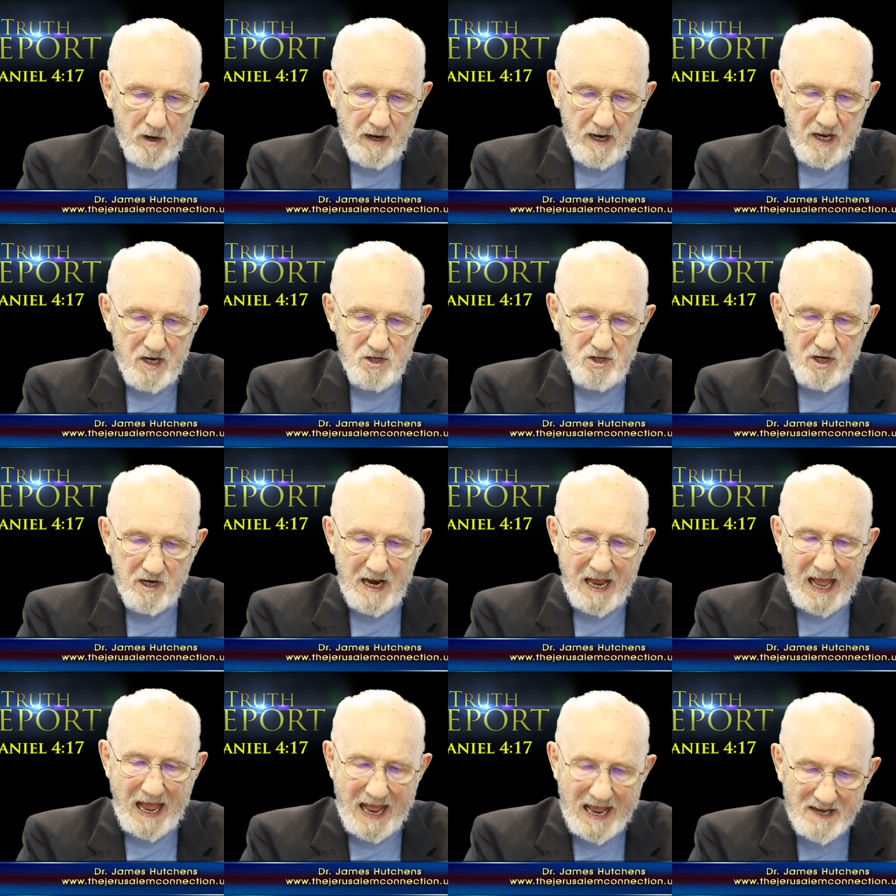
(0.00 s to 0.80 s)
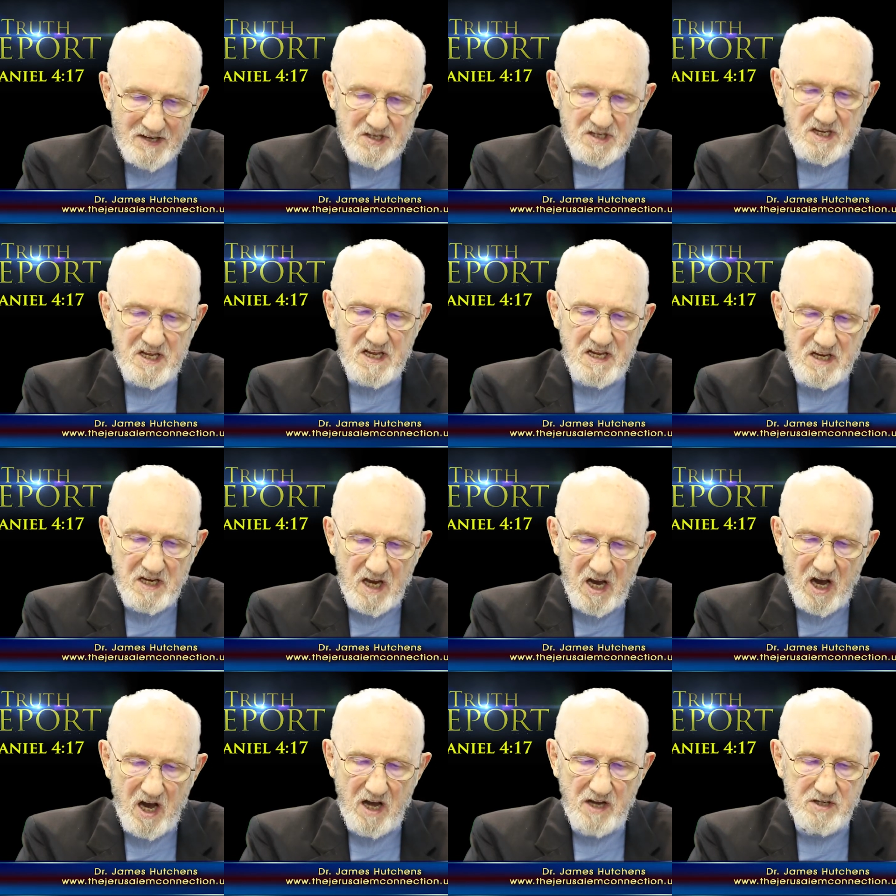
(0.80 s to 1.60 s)
our nation, asking
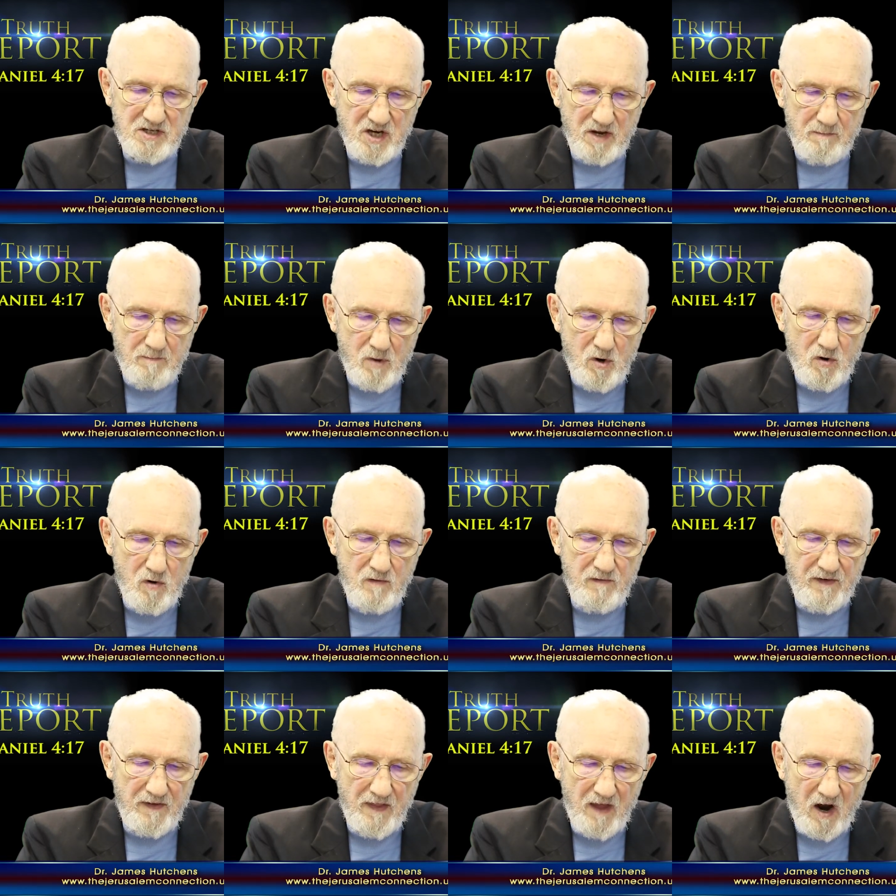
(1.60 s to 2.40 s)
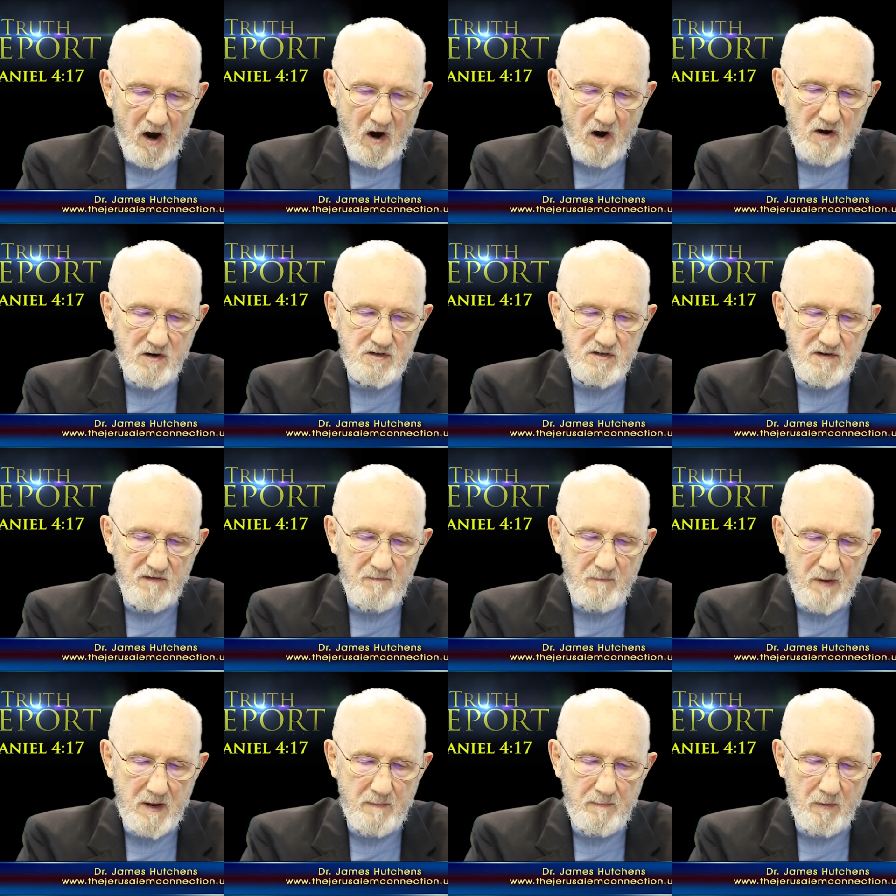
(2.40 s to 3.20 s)
God to move in the hearts
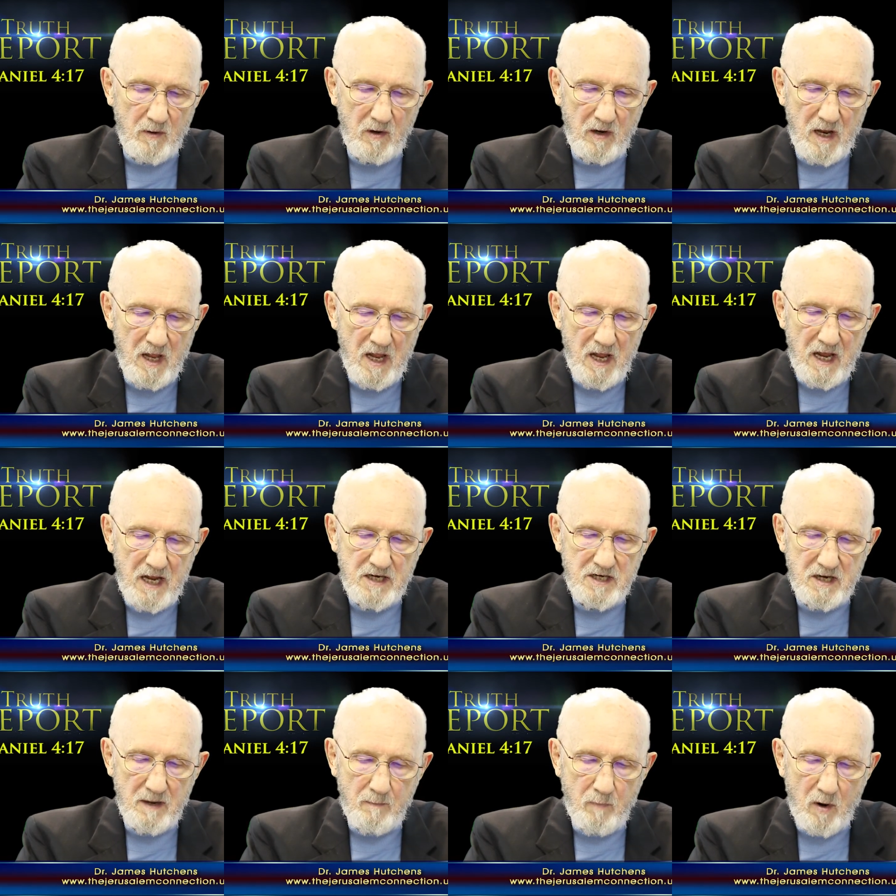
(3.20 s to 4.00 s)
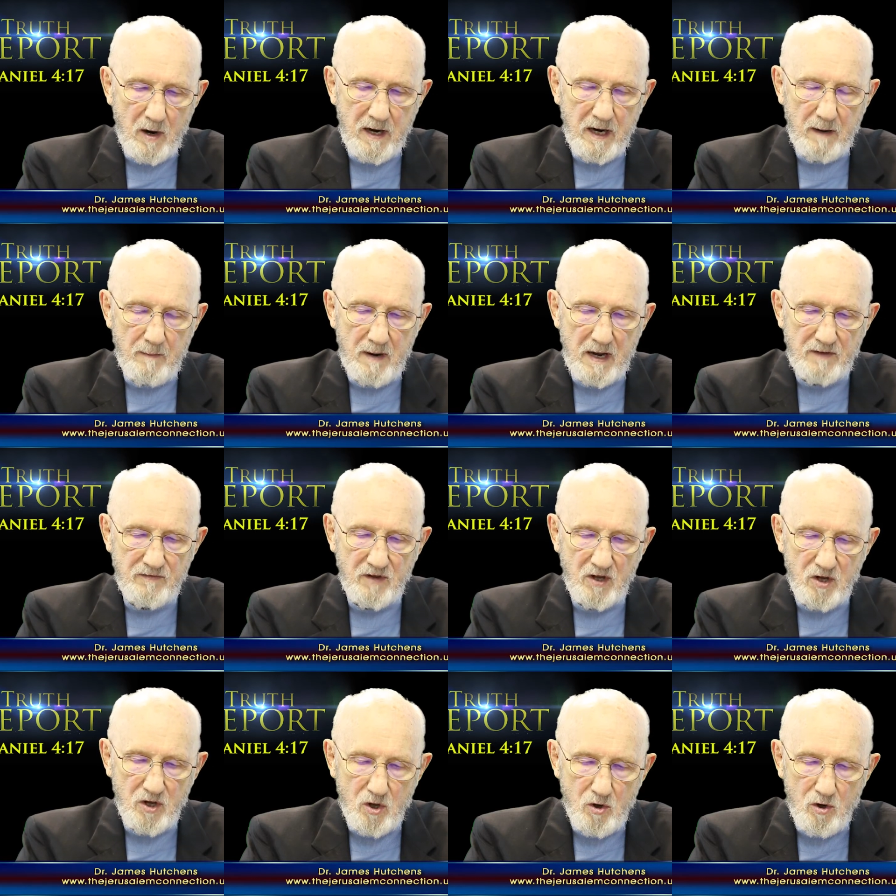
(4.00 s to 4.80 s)
of people to bring about
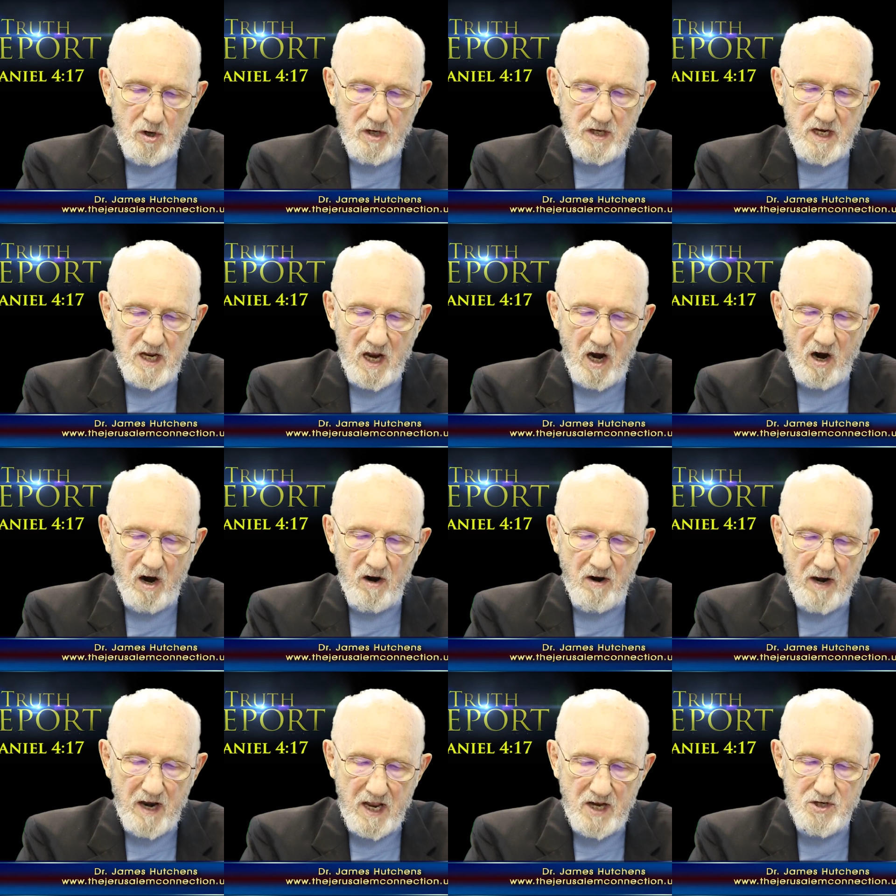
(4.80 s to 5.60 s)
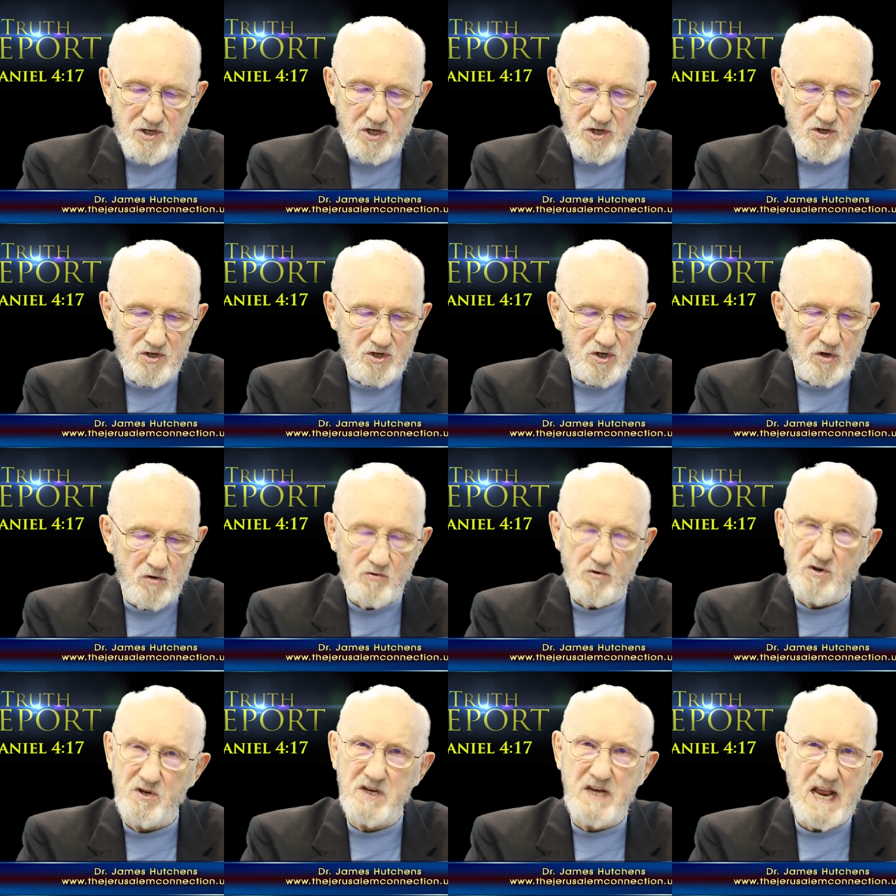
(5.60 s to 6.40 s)
the unity our nation so
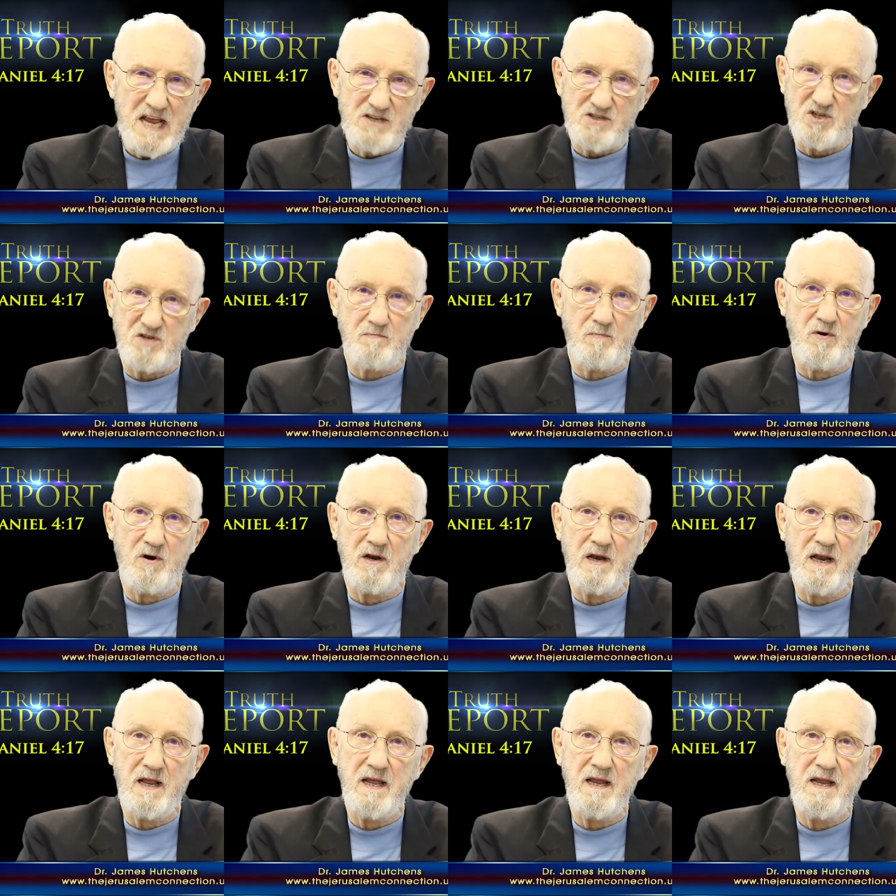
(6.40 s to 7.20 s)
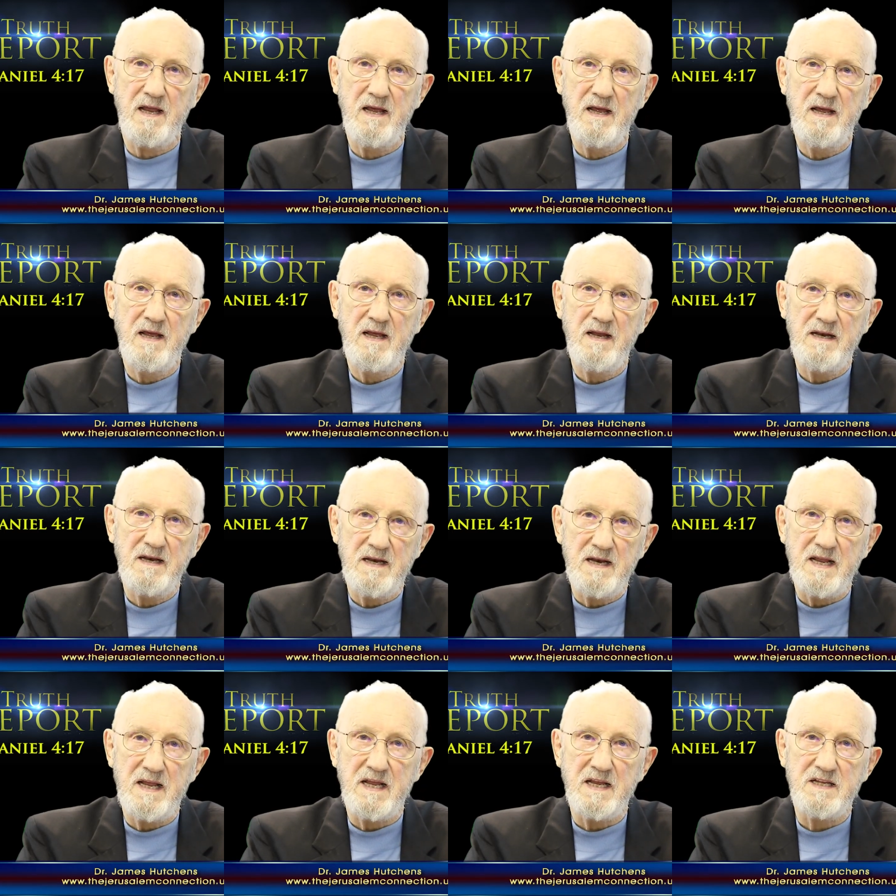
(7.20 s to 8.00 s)
desperately
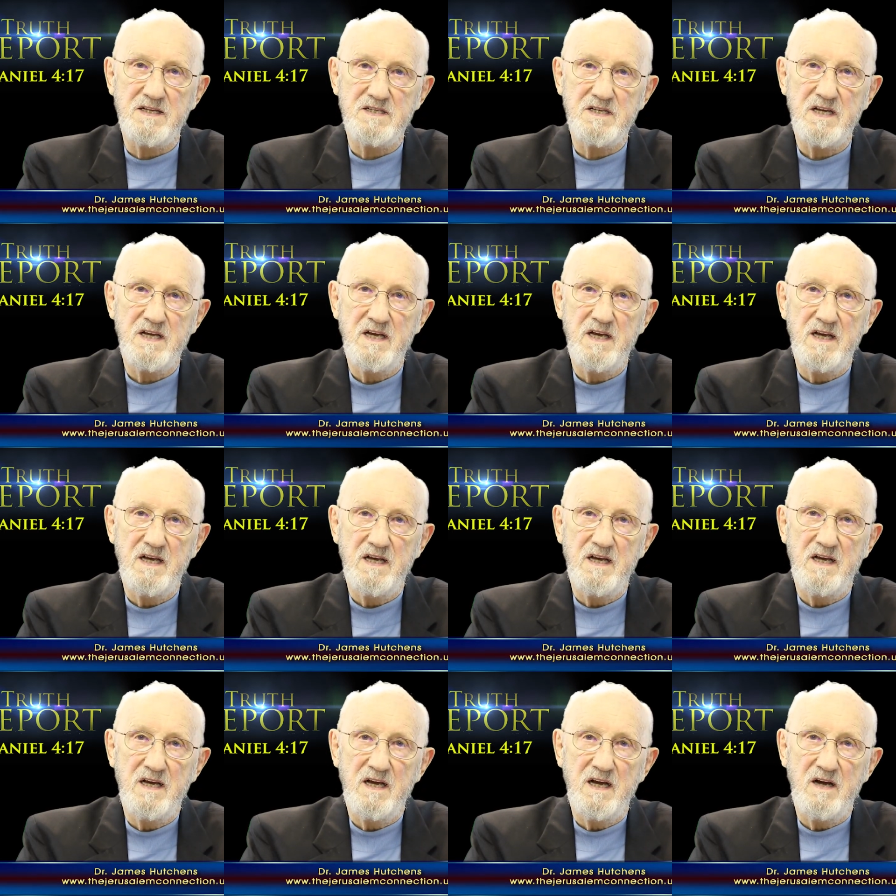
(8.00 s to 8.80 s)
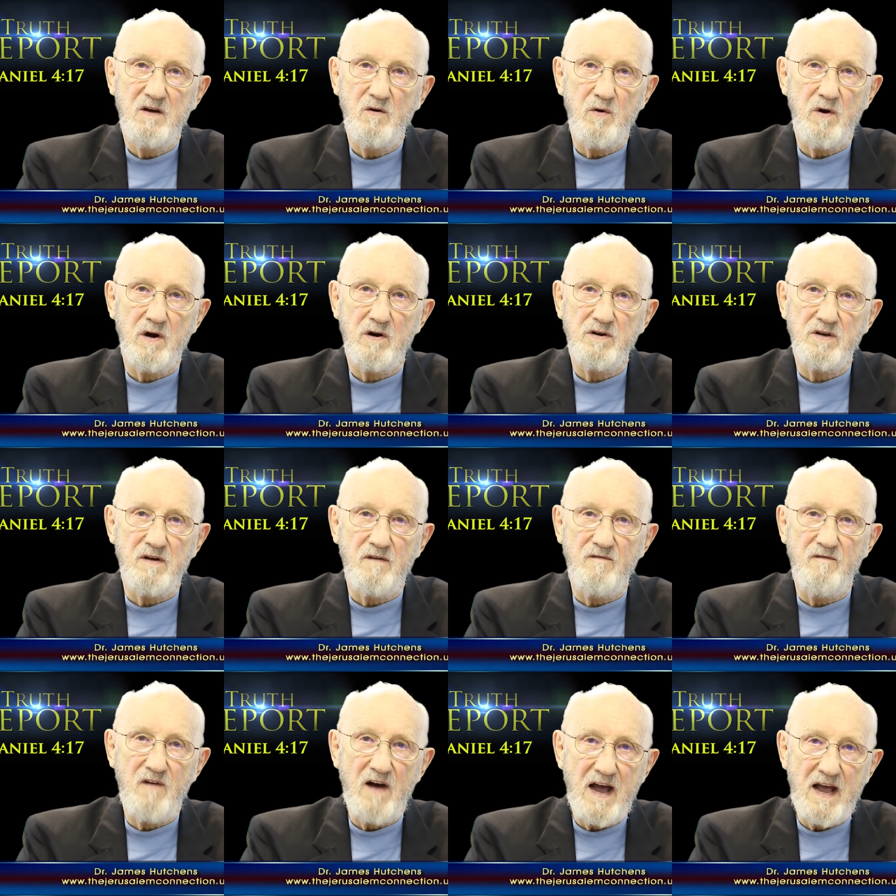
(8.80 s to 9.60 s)
needs. We are a
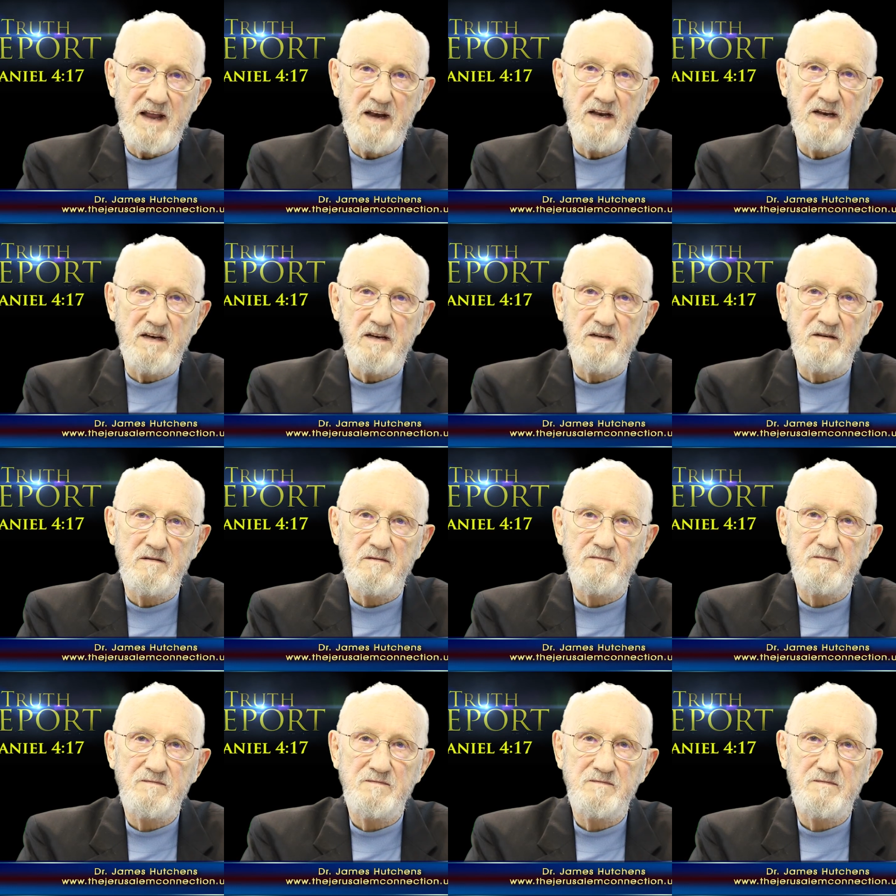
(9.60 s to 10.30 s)
divided,